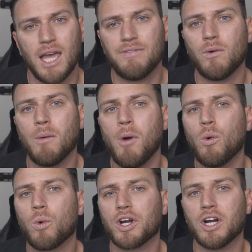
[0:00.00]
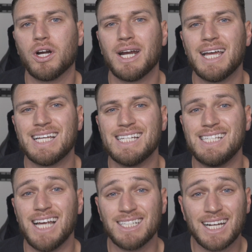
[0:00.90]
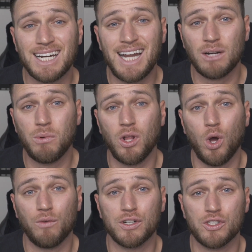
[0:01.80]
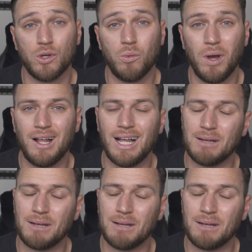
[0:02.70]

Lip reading: If a remote worker doesn't connect well over Zoom, well,